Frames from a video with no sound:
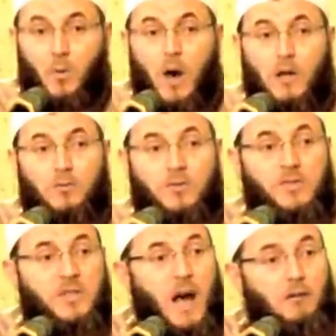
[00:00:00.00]
Why do we
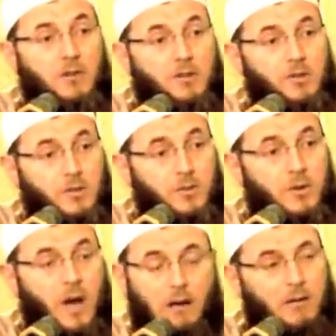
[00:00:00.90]
send our
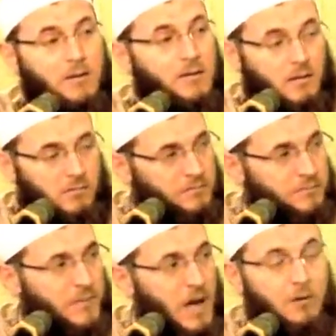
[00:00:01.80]
school, our,
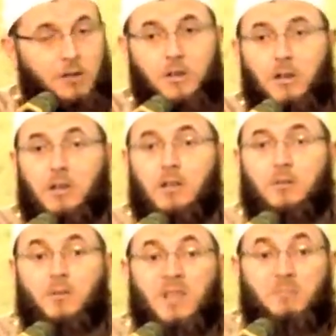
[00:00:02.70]
our
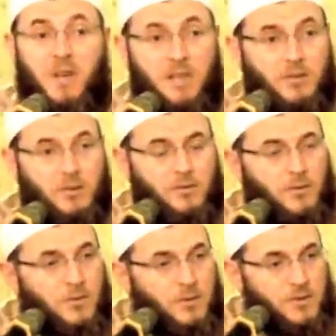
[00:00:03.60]
children to the best
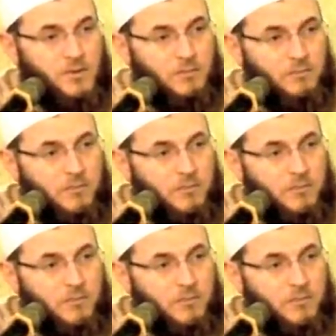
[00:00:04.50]
schools?